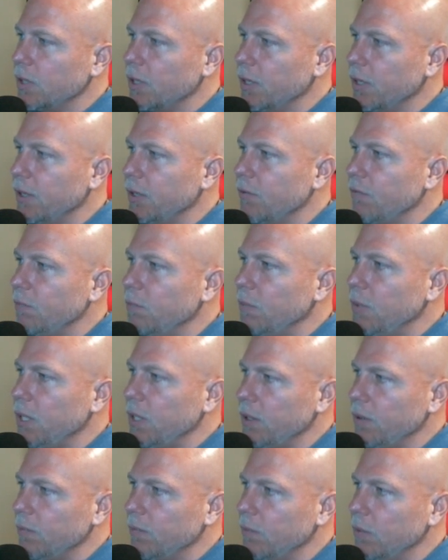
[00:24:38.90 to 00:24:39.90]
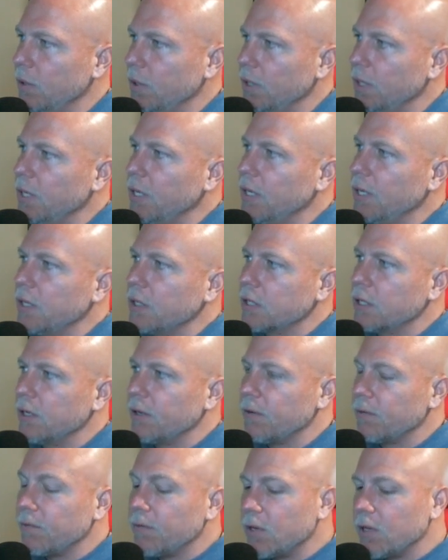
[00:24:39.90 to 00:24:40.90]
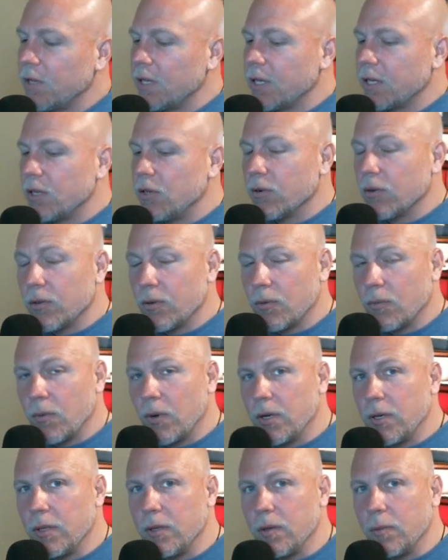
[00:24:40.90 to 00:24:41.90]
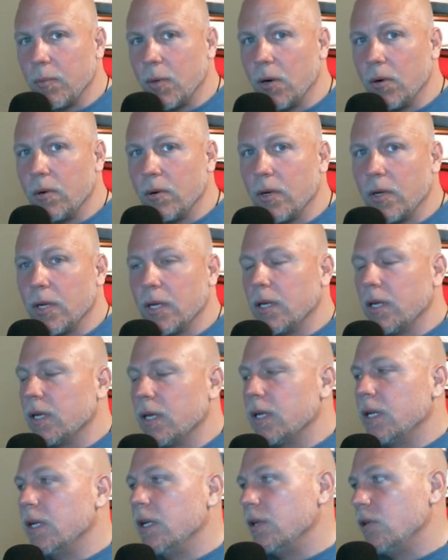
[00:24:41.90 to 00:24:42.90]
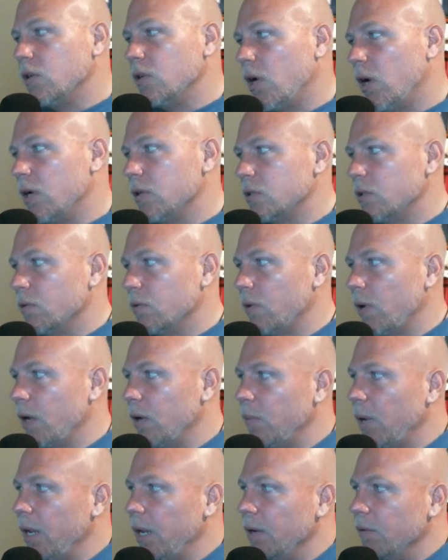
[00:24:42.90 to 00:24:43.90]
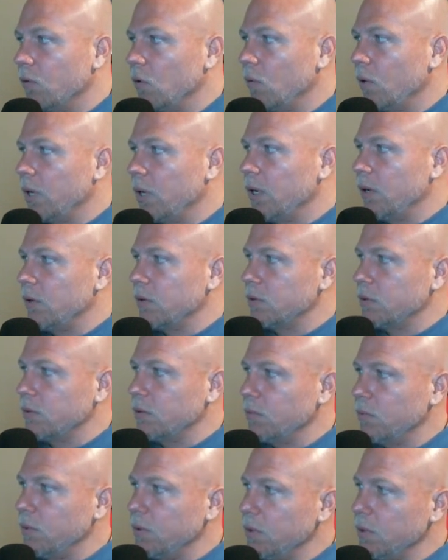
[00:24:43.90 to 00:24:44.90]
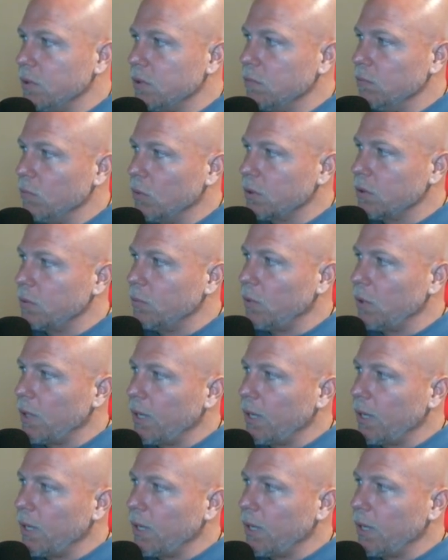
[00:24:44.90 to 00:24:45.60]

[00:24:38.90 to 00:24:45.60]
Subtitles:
kind of meme, it's going to feel like you're the one in the boat getting tossed around by everyone else with these multiple